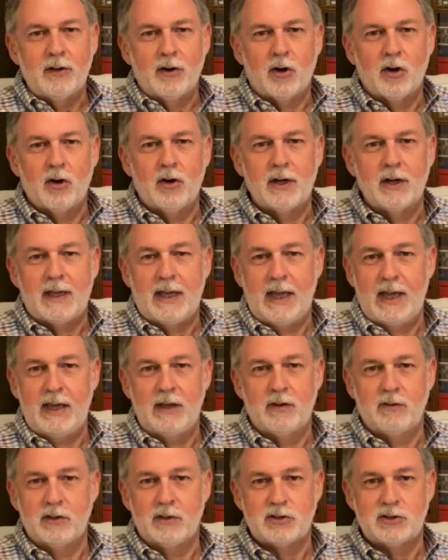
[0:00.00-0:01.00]
a
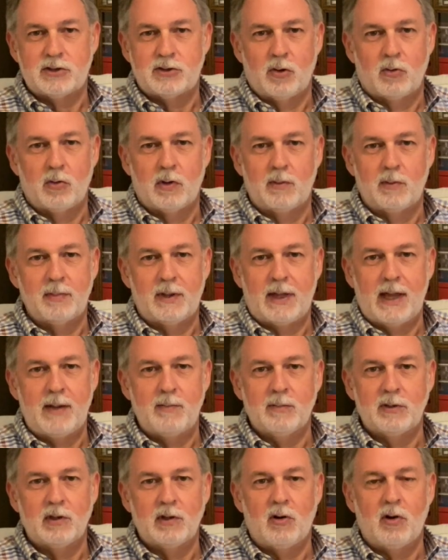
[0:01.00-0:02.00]
hurricane or a storm
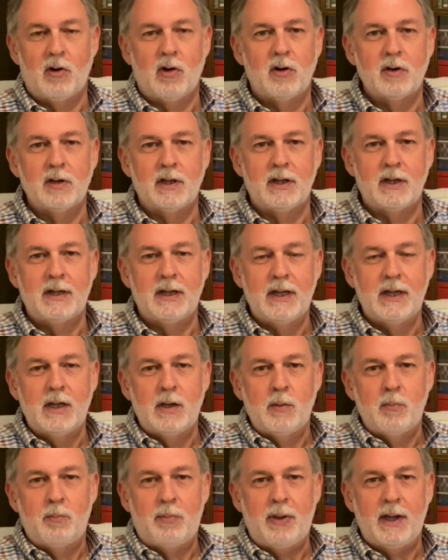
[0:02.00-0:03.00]
came along and
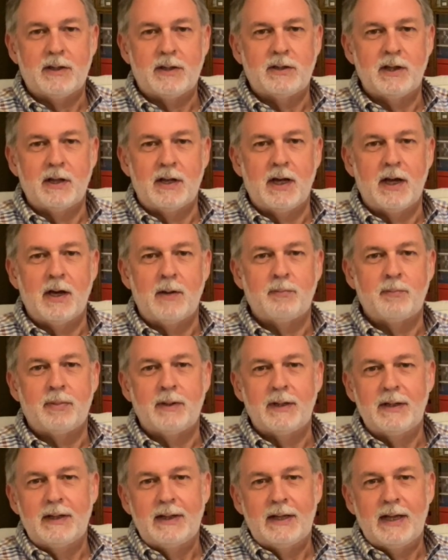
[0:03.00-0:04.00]
picked it up
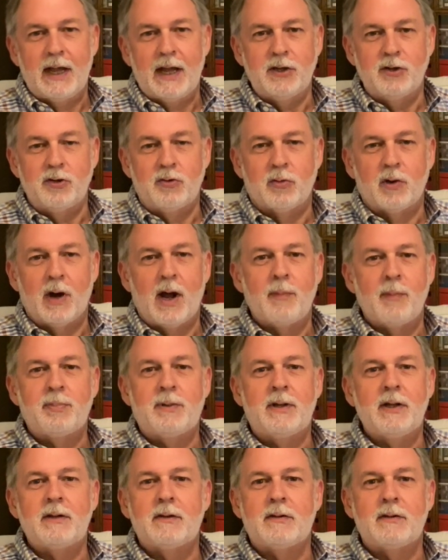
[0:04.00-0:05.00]
and dropped
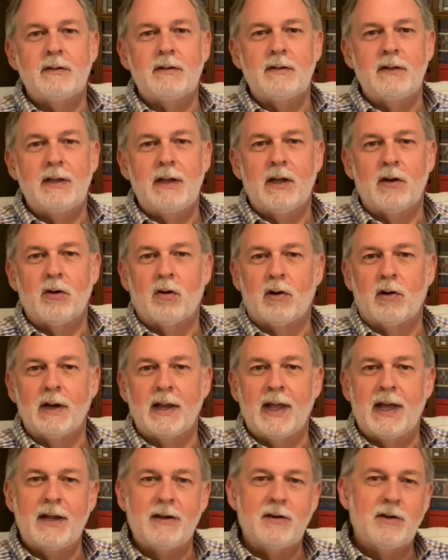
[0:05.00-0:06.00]
it in
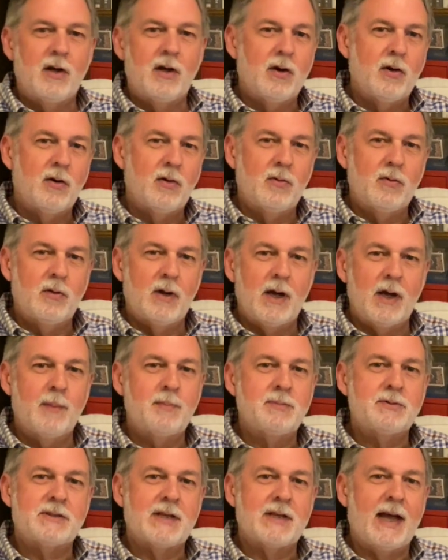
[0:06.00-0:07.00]
Orlando
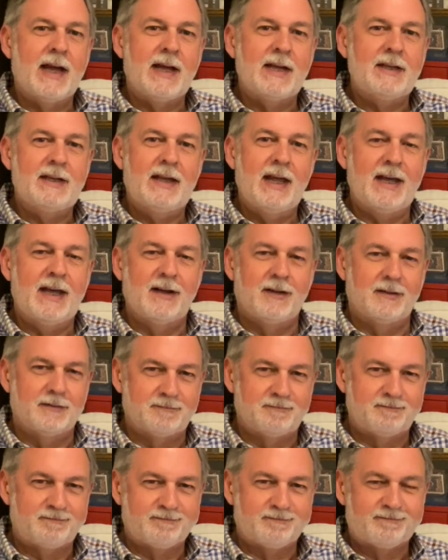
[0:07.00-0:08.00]
upside
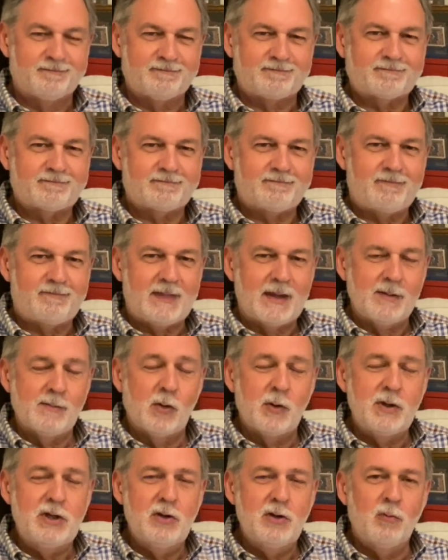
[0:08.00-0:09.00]
down.
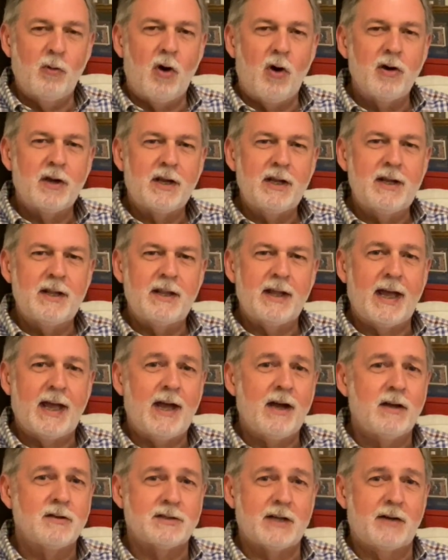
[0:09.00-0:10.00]
When you walk into the
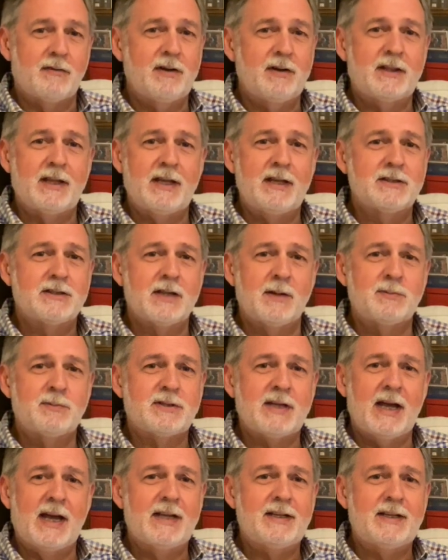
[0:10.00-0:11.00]
house, everything's
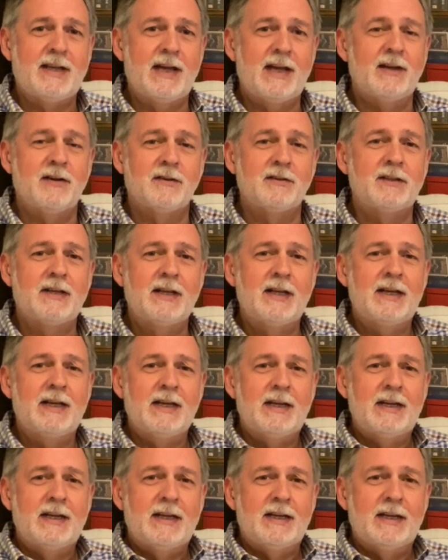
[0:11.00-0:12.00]
upside down
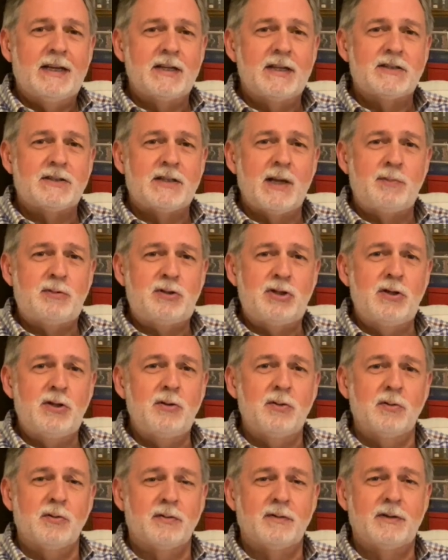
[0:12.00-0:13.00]
except
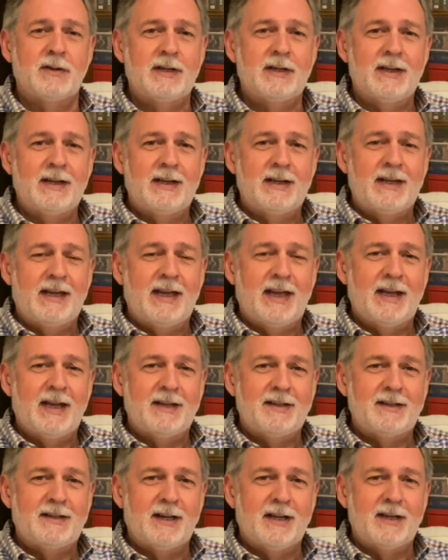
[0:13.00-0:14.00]
you.
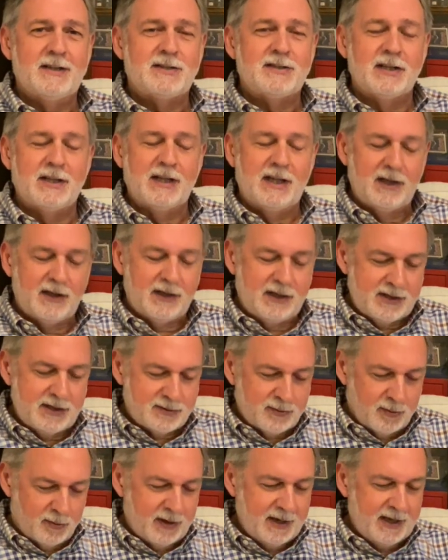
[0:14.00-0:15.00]
And it's a little
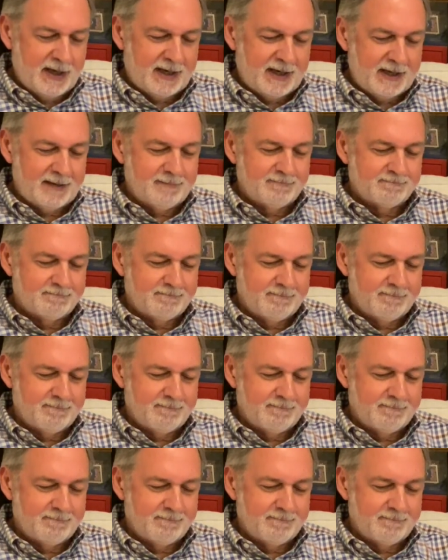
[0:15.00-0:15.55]
disorienting.